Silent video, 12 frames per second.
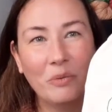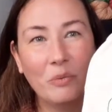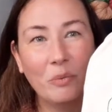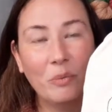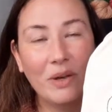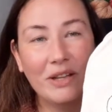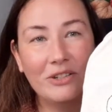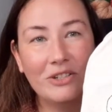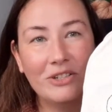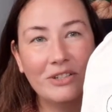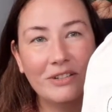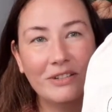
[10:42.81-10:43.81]

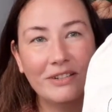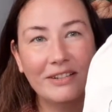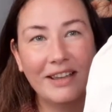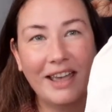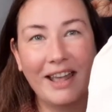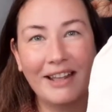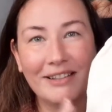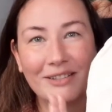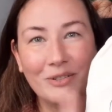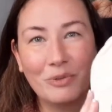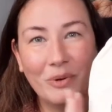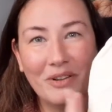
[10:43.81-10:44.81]
which has
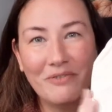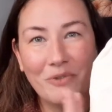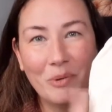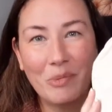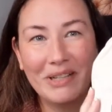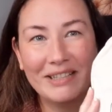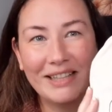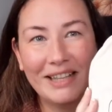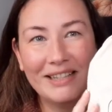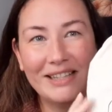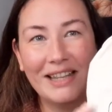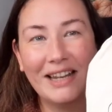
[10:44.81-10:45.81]
24 mini
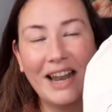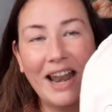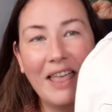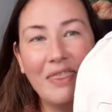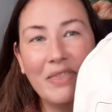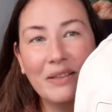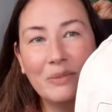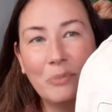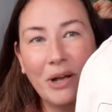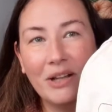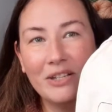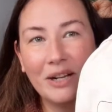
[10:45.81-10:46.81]
skeins in it. And this
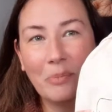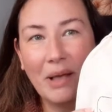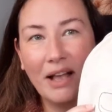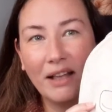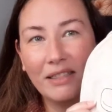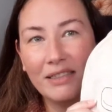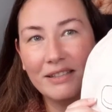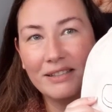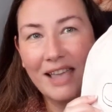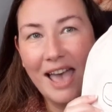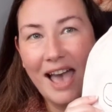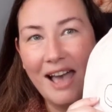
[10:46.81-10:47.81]
project bag, this
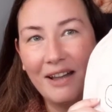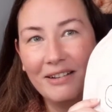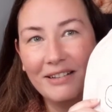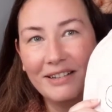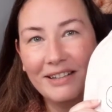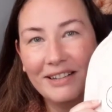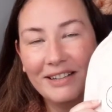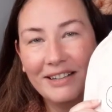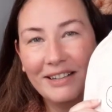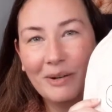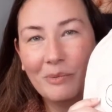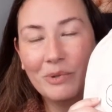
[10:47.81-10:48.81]
cat,
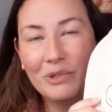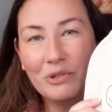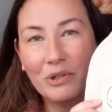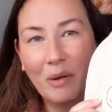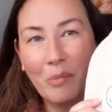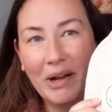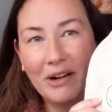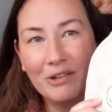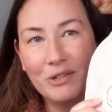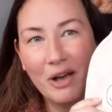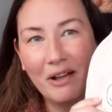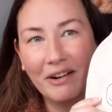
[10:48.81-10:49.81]
was drawn by her
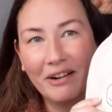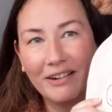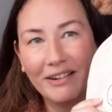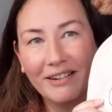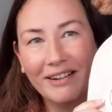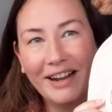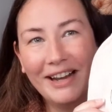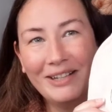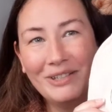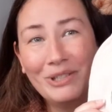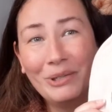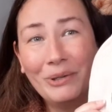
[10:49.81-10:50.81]
daughter, and
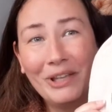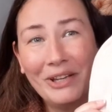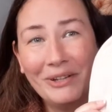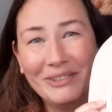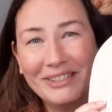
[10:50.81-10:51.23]
it's so cute.